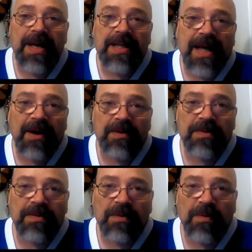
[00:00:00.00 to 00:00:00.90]
Now,
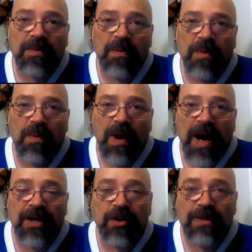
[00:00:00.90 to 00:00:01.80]

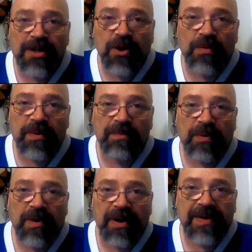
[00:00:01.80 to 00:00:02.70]
I normally don't report